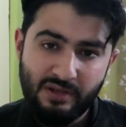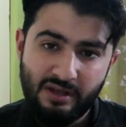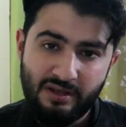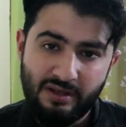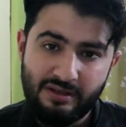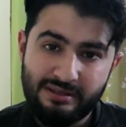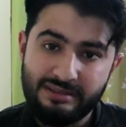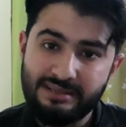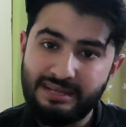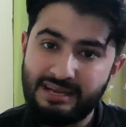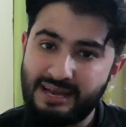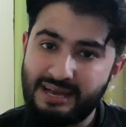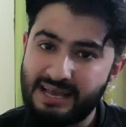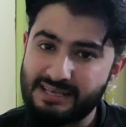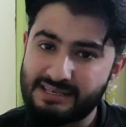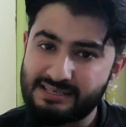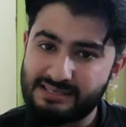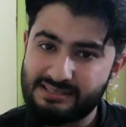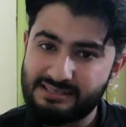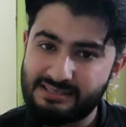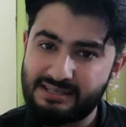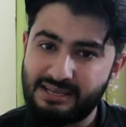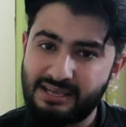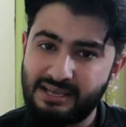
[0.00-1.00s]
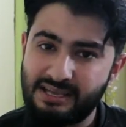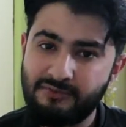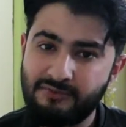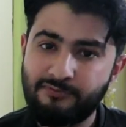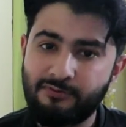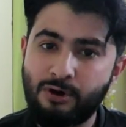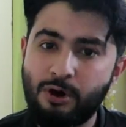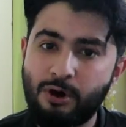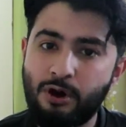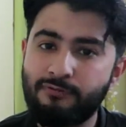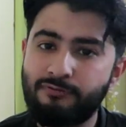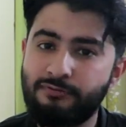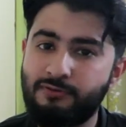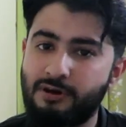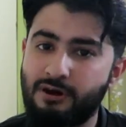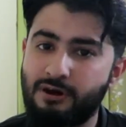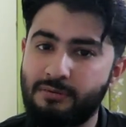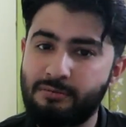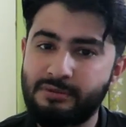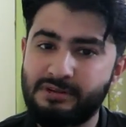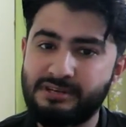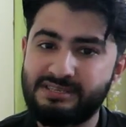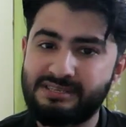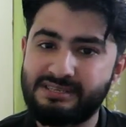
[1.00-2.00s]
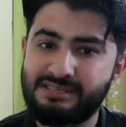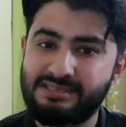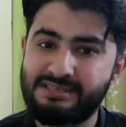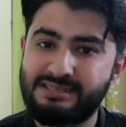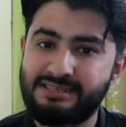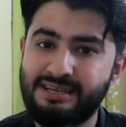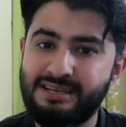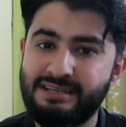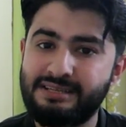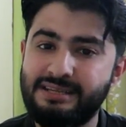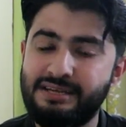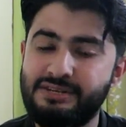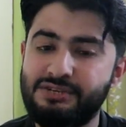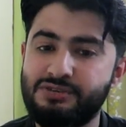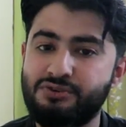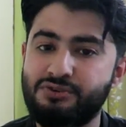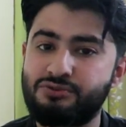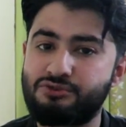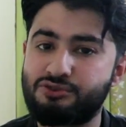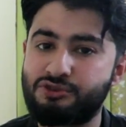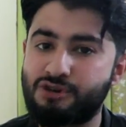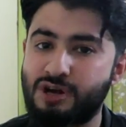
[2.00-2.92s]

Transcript: The next thing for farmers is that they should